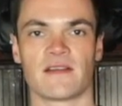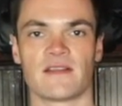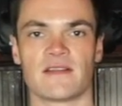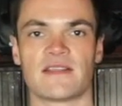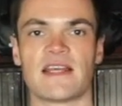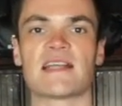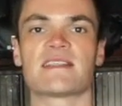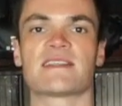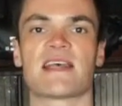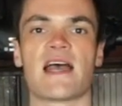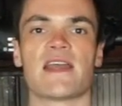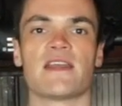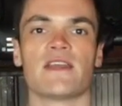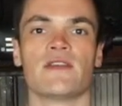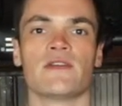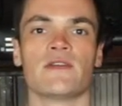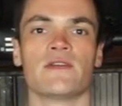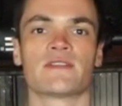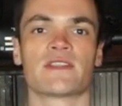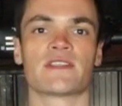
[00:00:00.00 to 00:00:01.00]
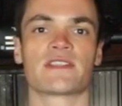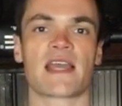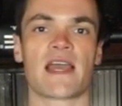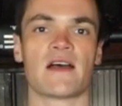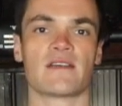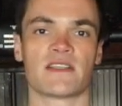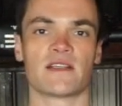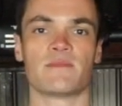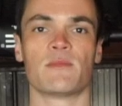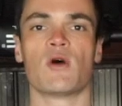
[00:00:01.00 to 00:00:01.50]
That's how you use the
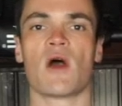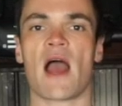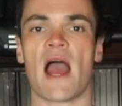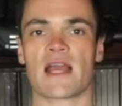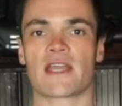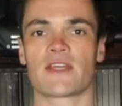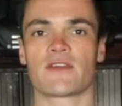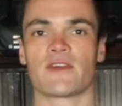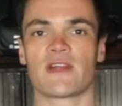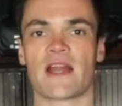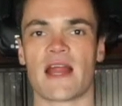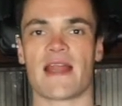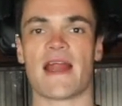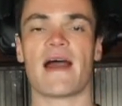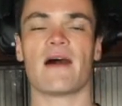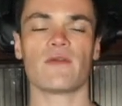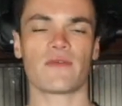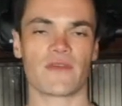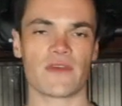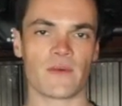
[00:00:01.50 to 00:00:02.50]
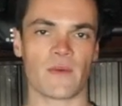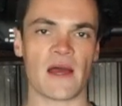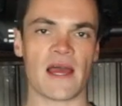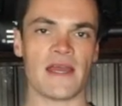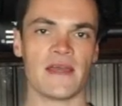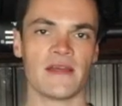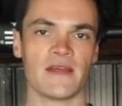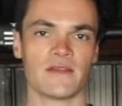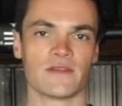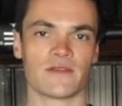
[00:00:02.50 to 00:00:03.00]
scales in a more accurate and healthy
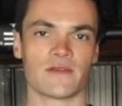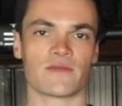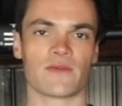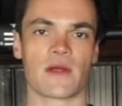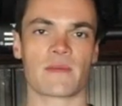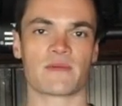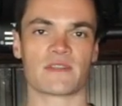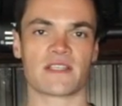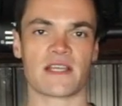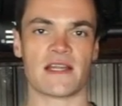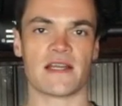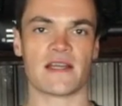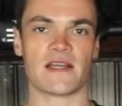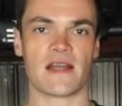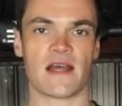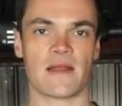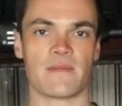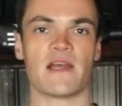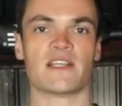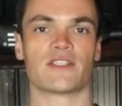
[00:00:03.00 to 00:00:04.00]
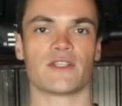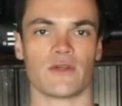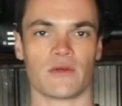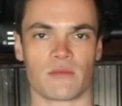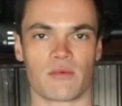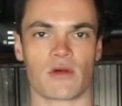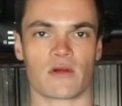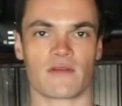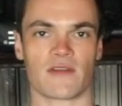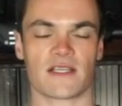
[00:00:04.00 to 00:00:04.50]
way to represent and measure your
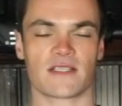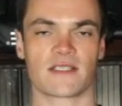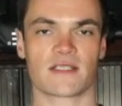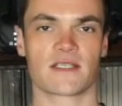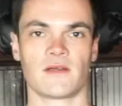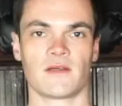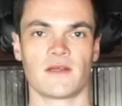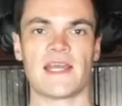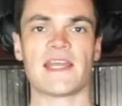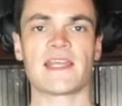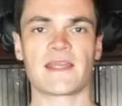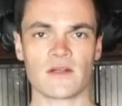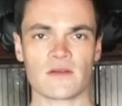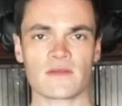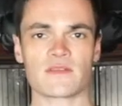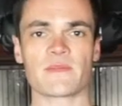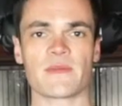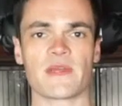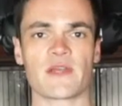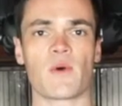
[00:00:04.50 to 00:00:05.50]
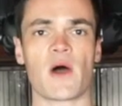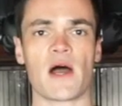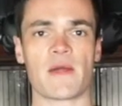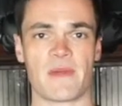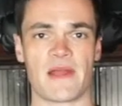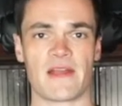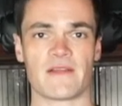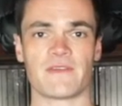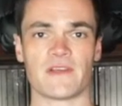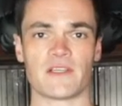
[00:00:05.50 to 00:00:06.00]
progress. It can also be quite
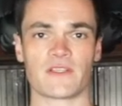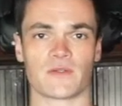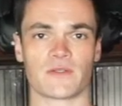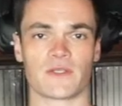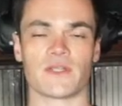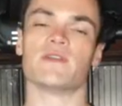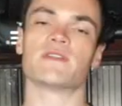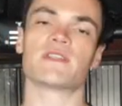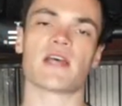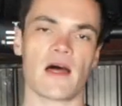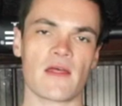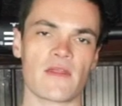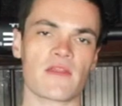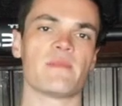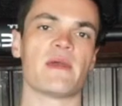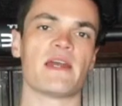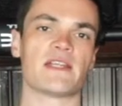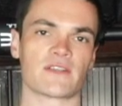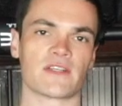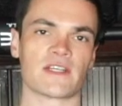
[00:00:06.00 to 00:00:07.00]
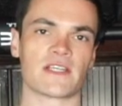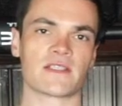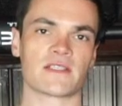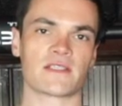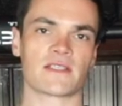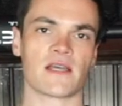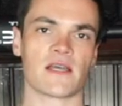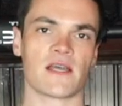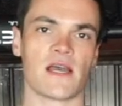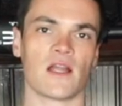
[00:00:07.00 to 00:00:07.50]
beneficial to use other
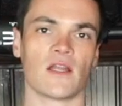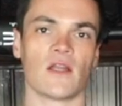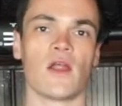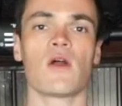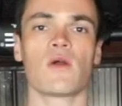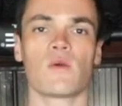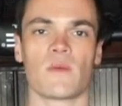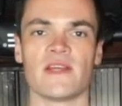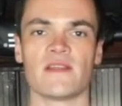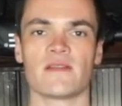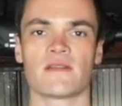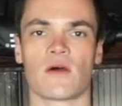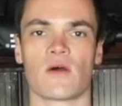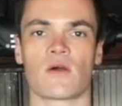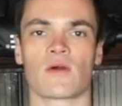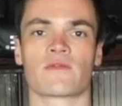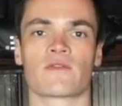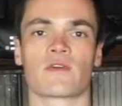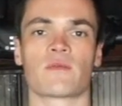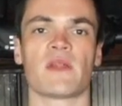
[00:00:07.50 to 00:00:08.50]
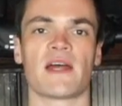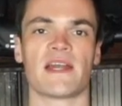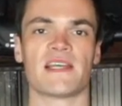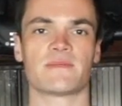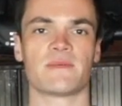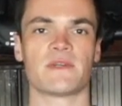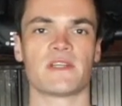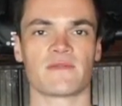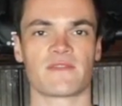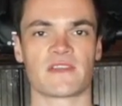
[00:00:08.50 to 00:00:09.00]
metrics along with or in
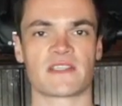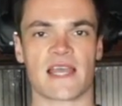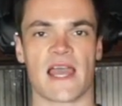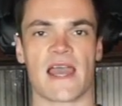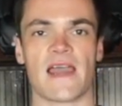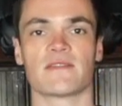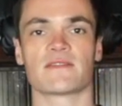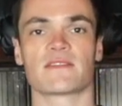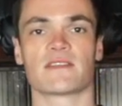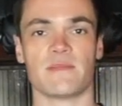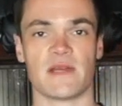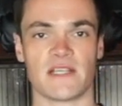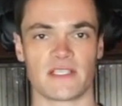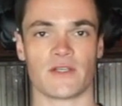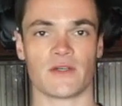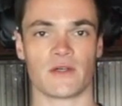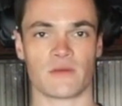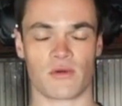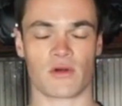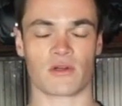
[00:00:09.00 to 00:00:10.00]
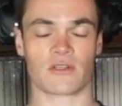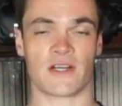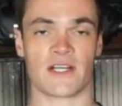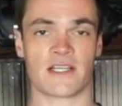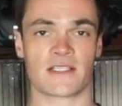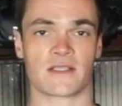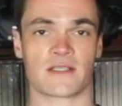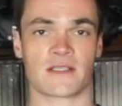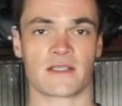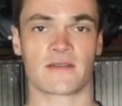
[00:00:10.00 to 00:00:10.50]
replacement of the scales to measure your
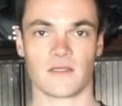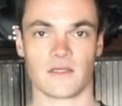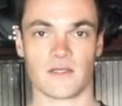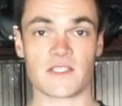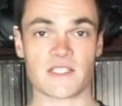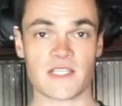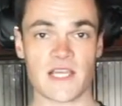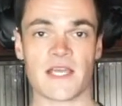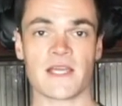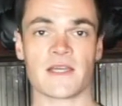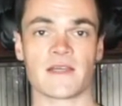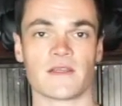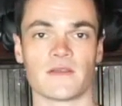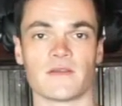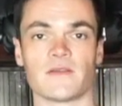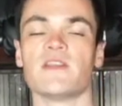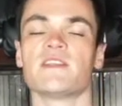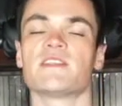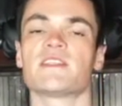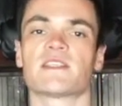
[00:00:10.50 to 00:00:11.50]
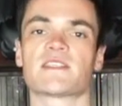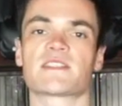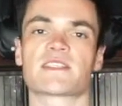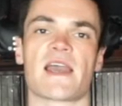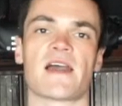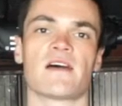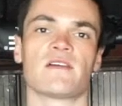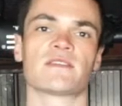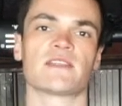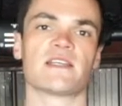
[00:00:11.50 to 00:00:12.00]
progress. You see, using the
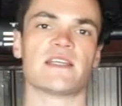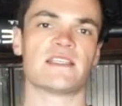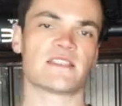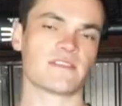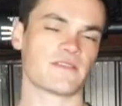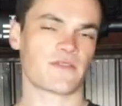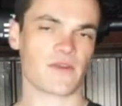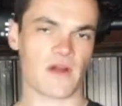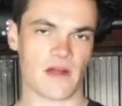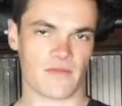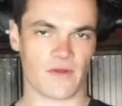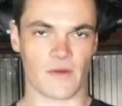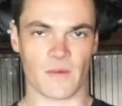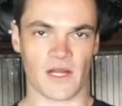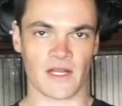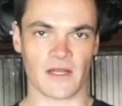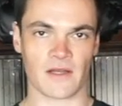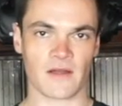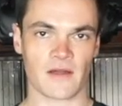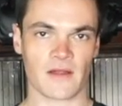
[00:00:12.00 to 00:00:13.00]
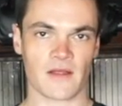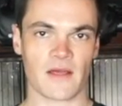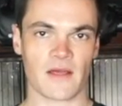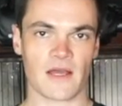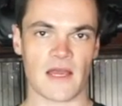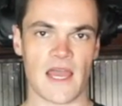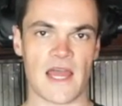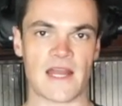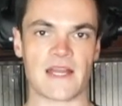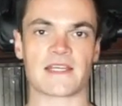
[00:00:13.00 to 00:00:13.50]
scales isn't for everyone,
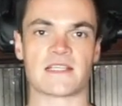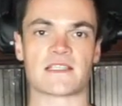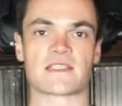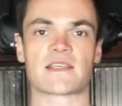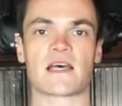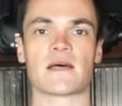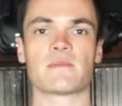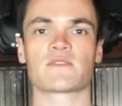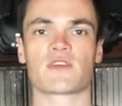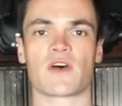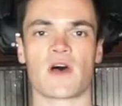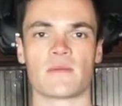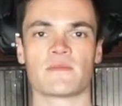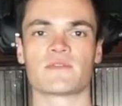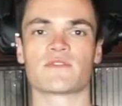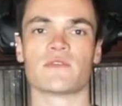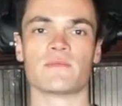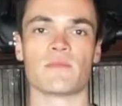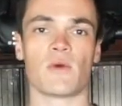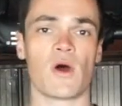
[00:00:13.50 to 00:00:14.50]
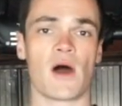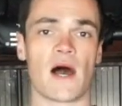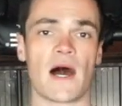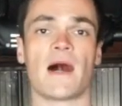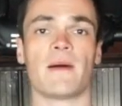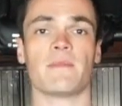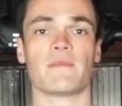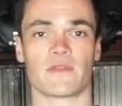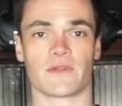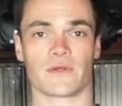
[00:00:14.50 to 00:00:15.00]
and it can sometimes do more
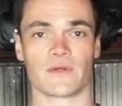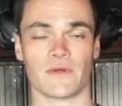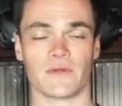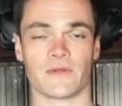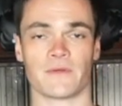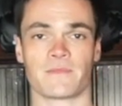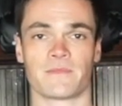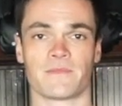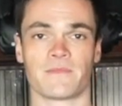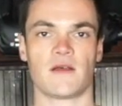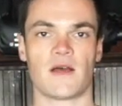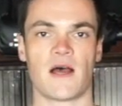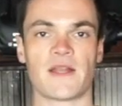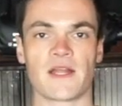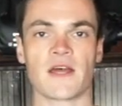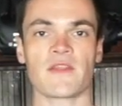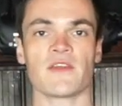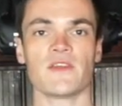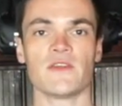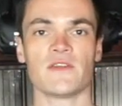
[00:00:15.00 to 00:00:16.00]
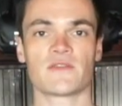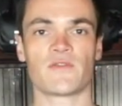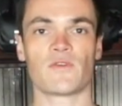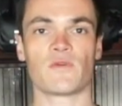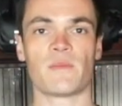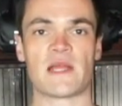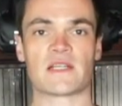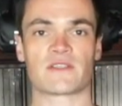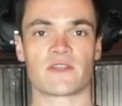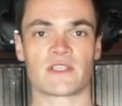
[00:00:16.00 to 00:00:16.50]
harm than good. Another useful
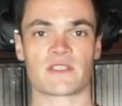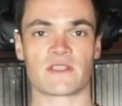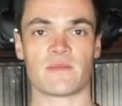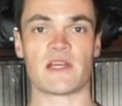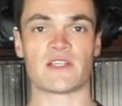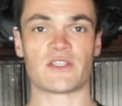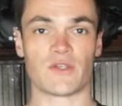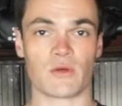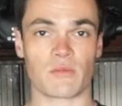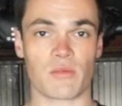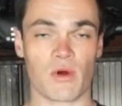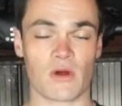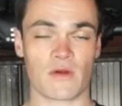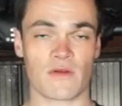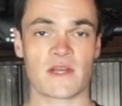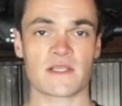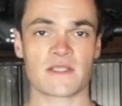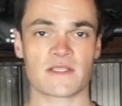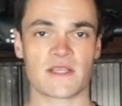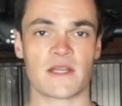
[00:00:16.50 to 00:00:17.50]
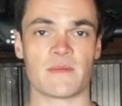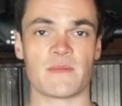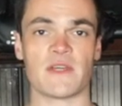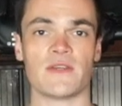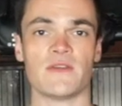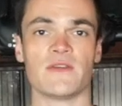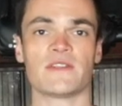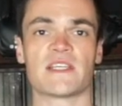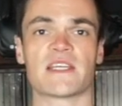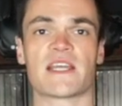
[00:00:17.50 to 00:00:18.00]
metric to measure your progress can be
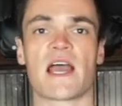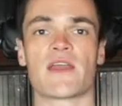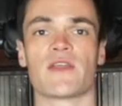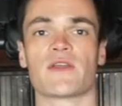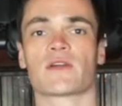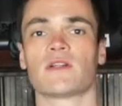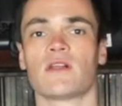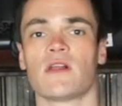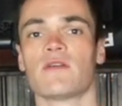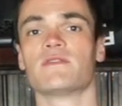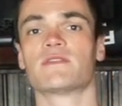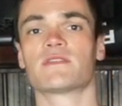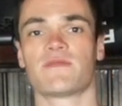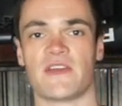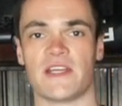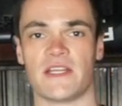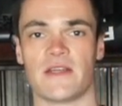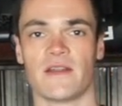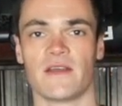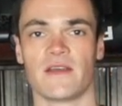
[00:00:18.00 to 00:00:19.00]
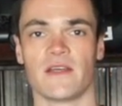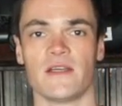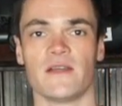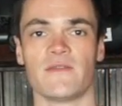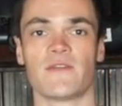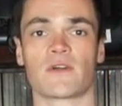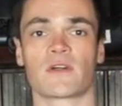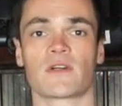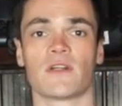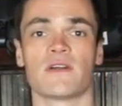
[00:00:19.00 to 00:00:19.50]
using how your clothes fit.
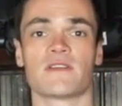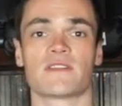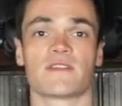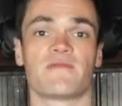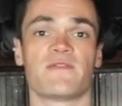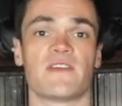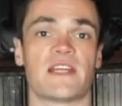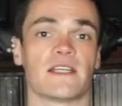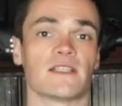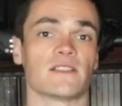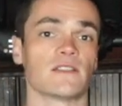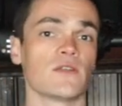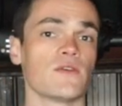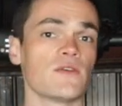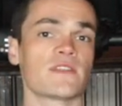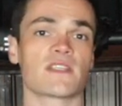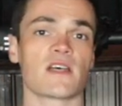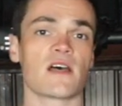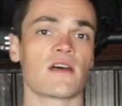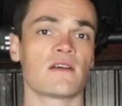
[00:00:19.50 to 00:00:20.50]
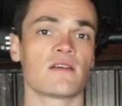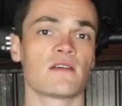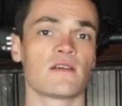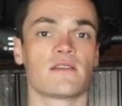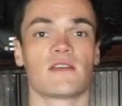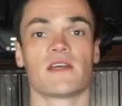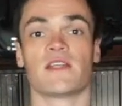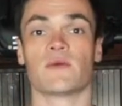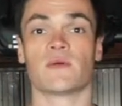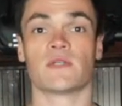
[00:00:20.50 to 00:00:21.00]
If your clothes are fitting looser,
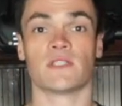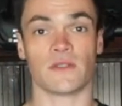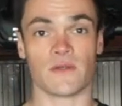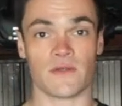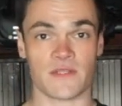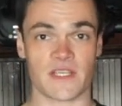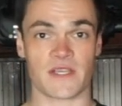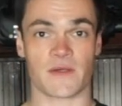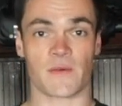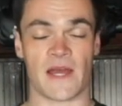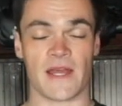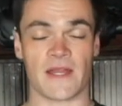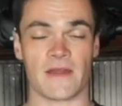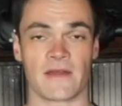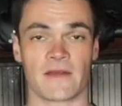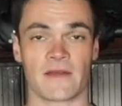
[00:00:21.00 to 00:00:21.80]
then you are losing weight.